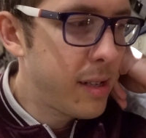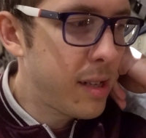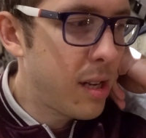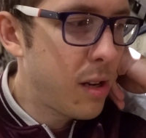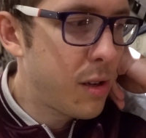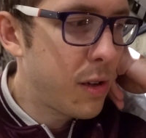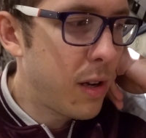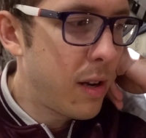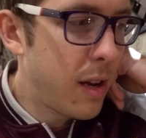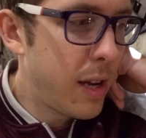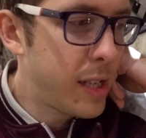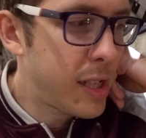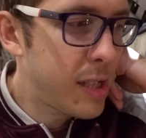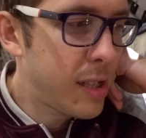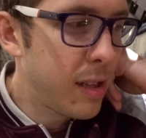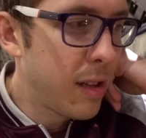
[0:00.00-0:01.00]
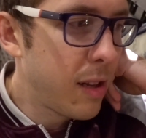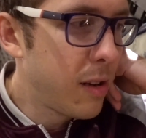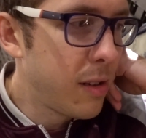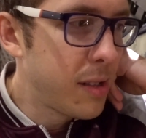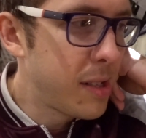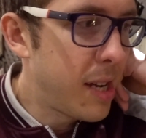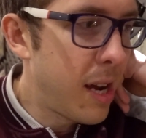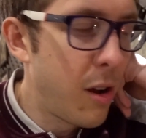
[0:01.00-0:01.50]
Such a nice
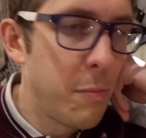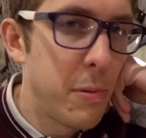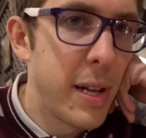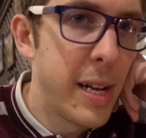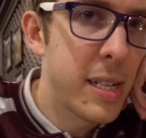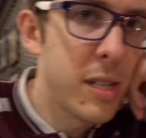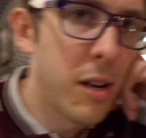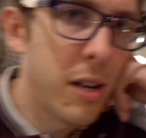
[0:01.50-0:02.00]
little style place.